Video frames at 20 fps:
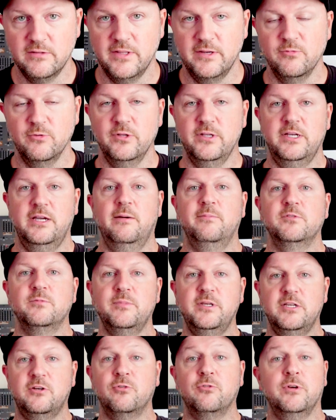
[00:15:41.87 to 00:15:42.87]
That really helps
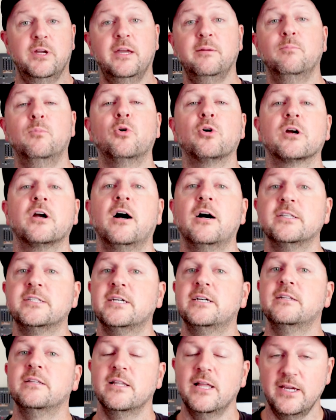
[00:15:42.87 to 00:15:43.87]
me create more
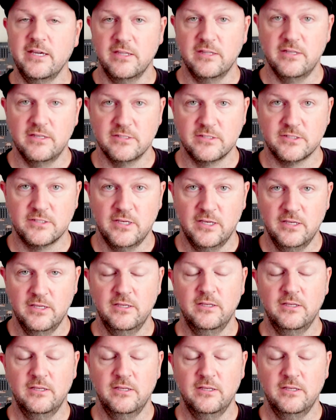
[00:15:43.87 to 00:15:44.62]
content like this.